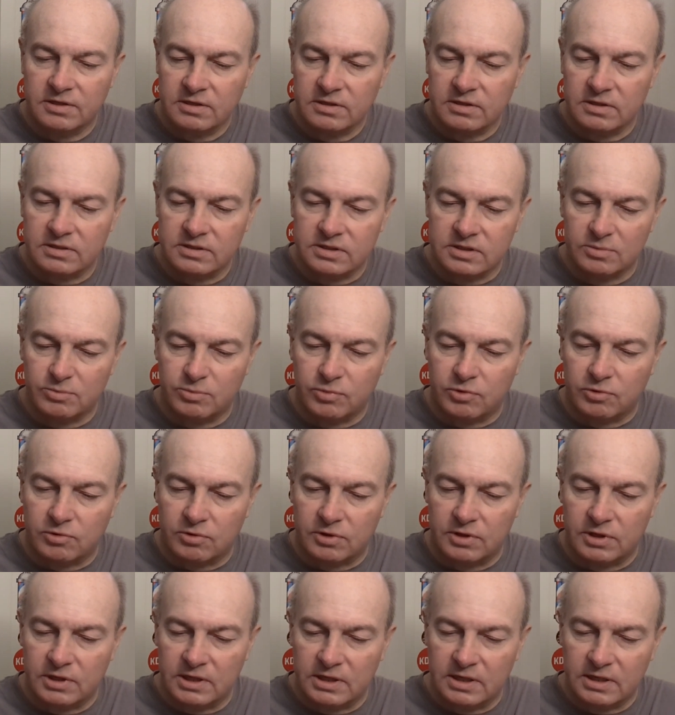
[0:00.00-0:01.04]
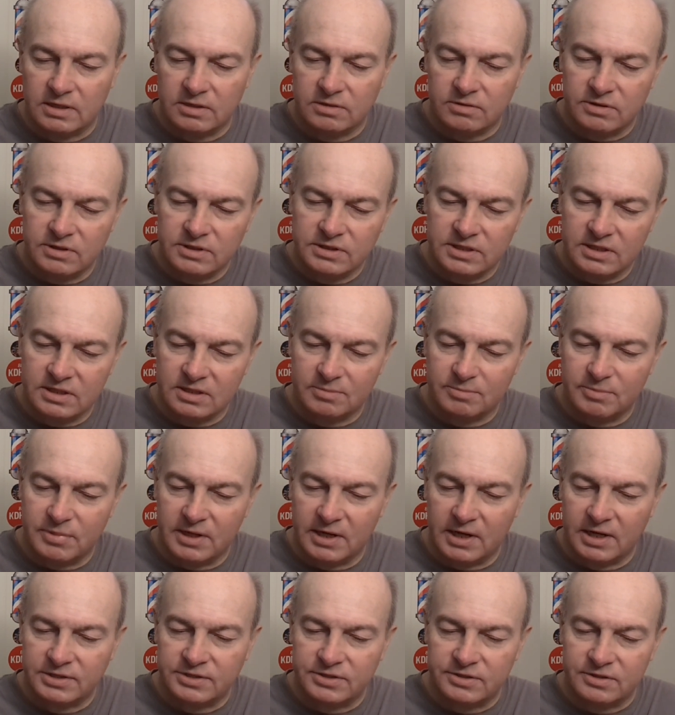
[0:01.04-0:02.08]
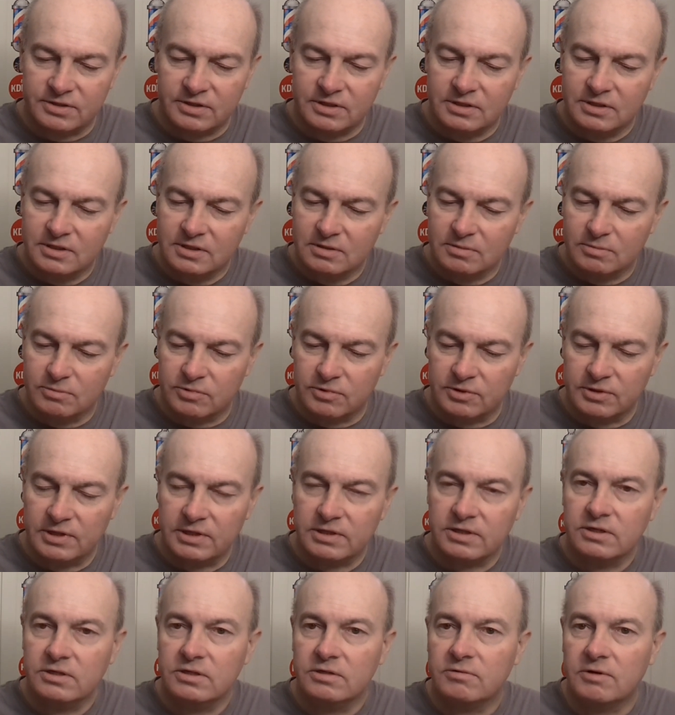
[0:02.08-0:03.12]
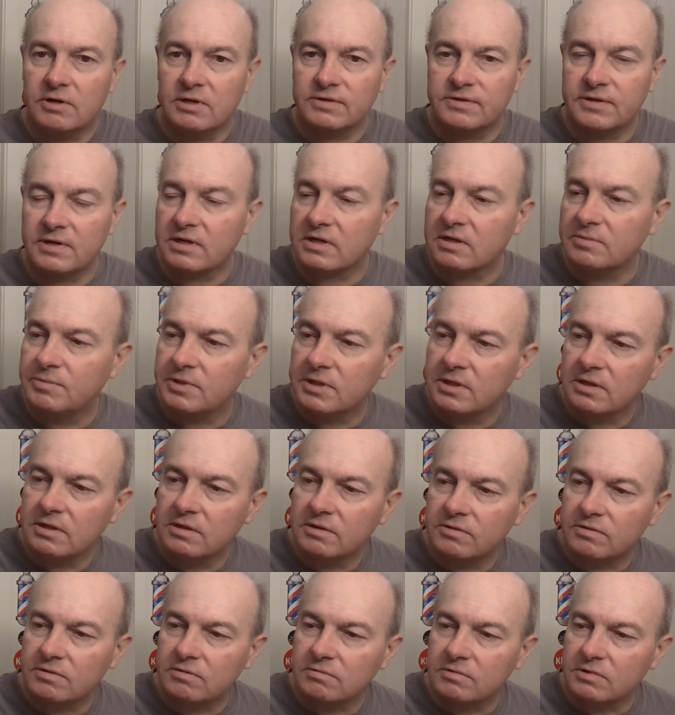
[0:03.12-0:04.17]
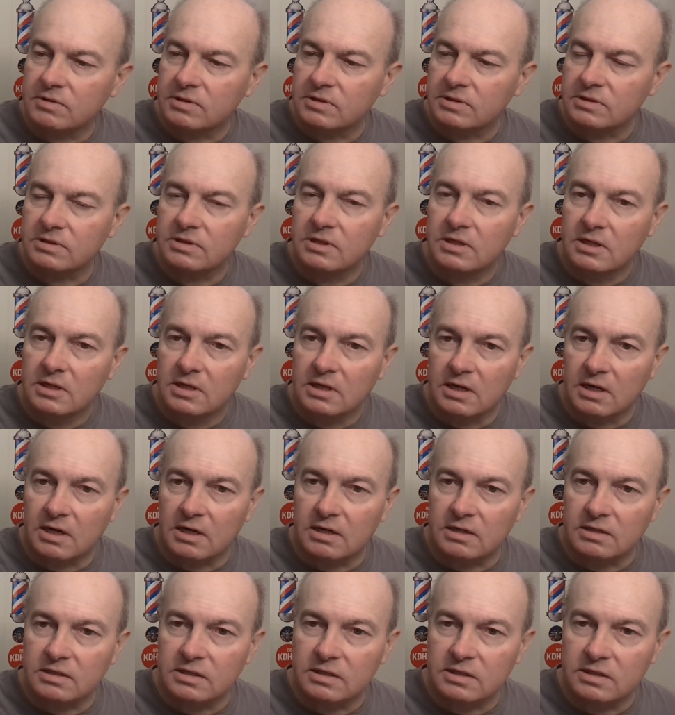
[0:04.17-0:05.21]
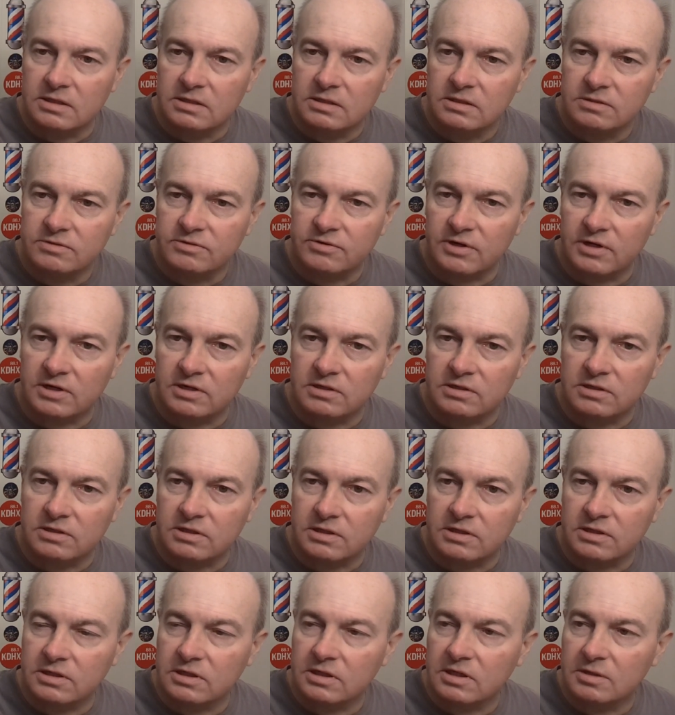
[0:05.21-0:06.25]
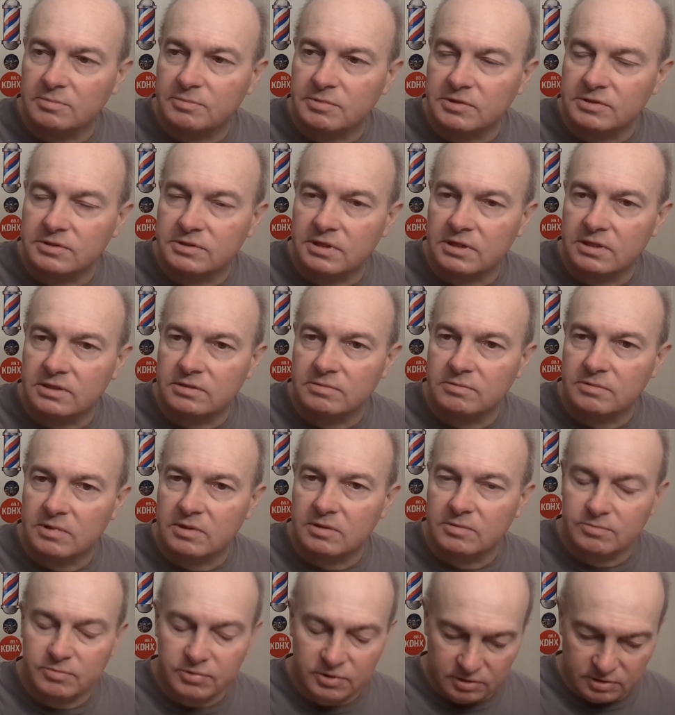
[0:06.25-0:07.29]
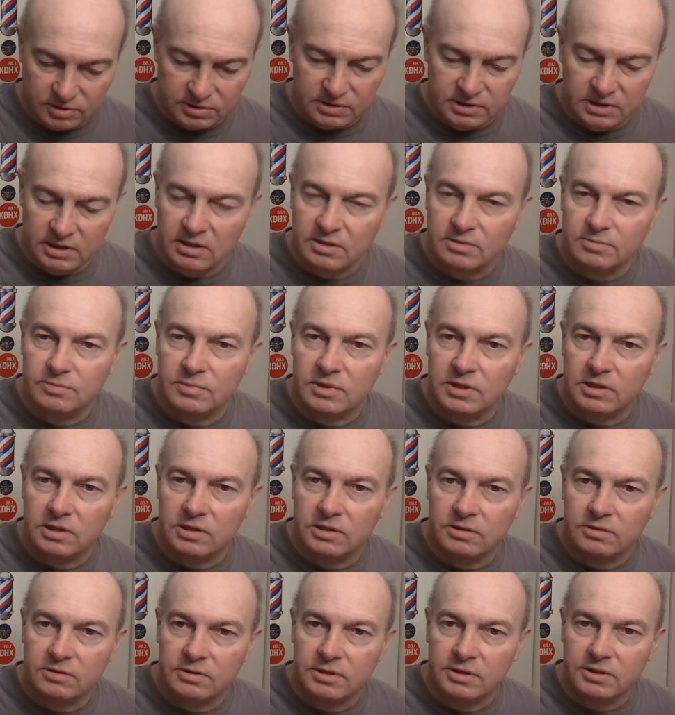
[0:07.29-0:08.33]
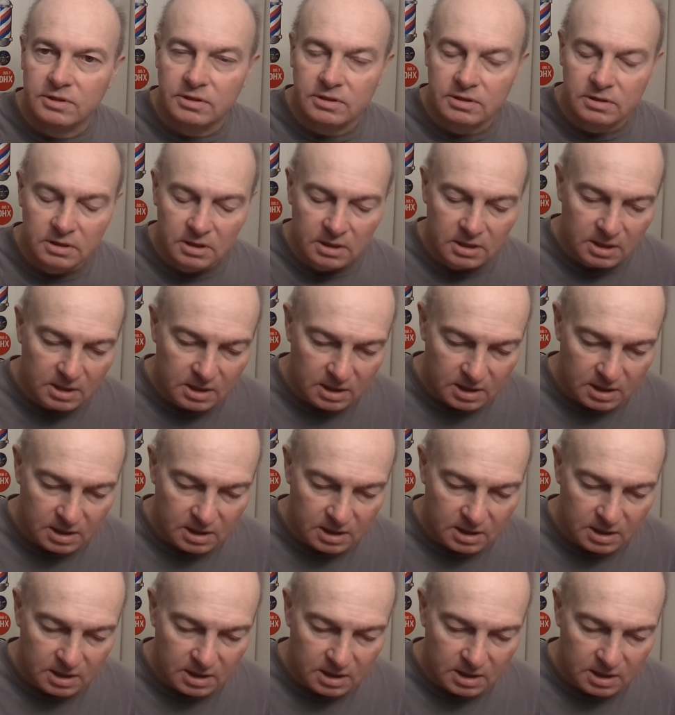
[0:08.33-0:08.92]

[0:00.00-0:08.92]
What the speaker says: think that's a boar knot, or is that a badger? Boy, you know what, that could be either one. I'll try to look it up and put it down below here.